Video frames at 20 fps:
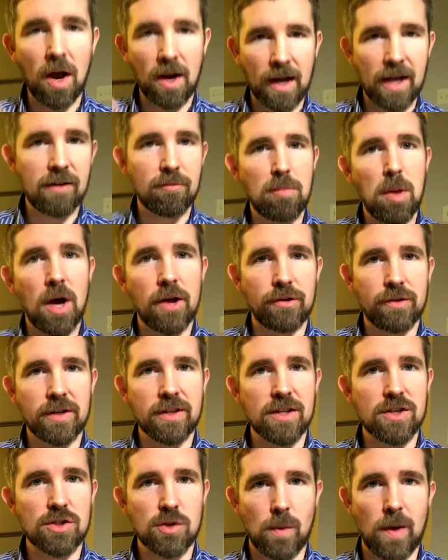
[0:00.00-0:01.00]
kind of
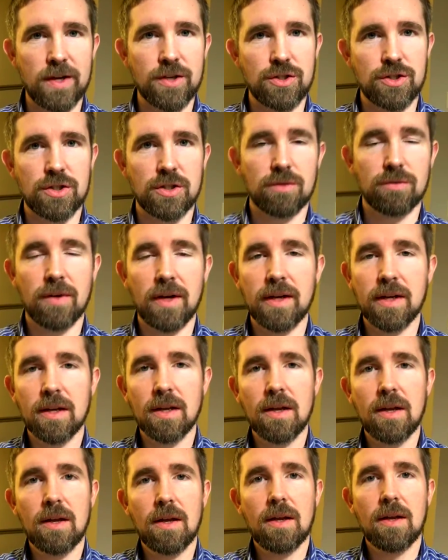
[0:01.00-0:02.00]
pondering this question, right?
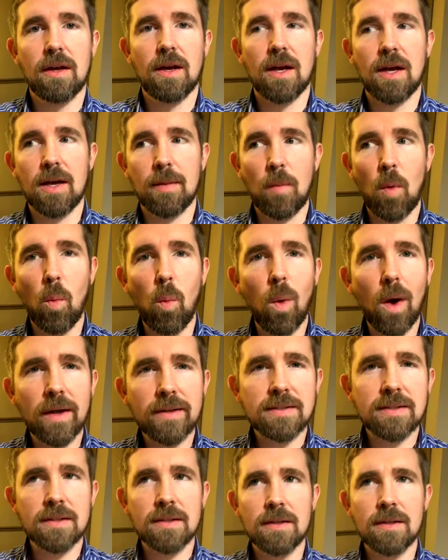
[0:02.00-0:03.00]

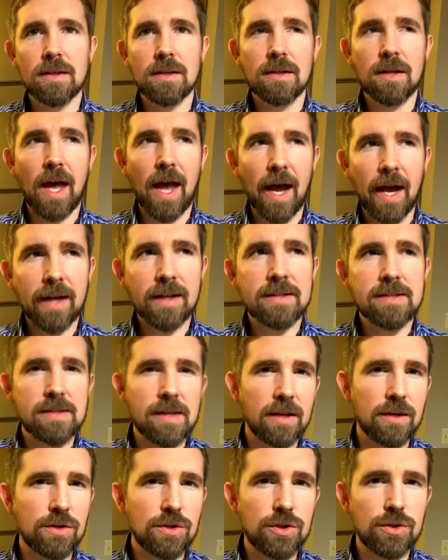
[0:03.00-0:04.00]
What
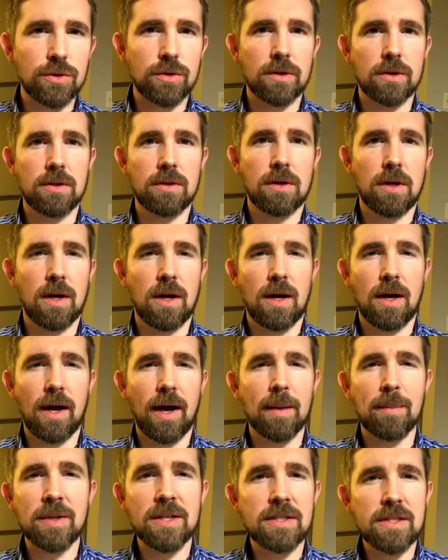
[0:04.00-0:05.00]
accent should
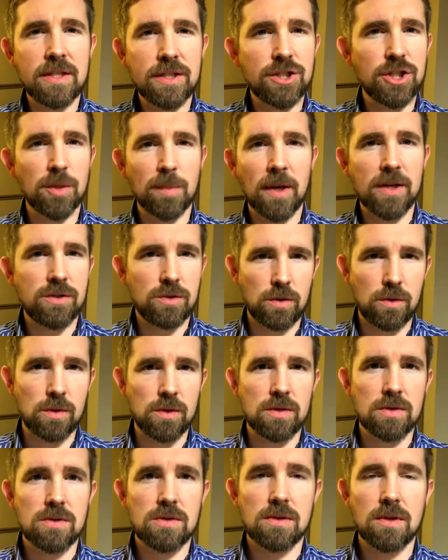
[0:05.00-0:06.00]
I be teaching my
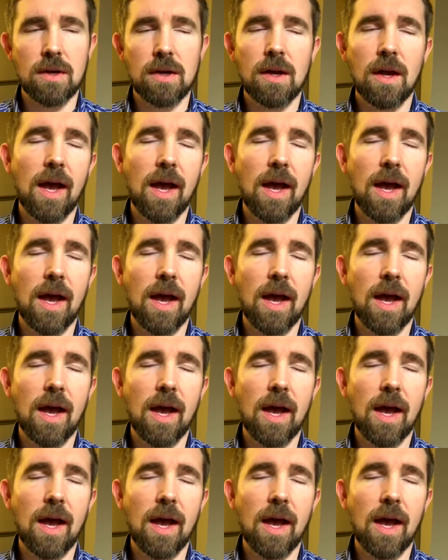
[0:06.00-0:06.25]
students?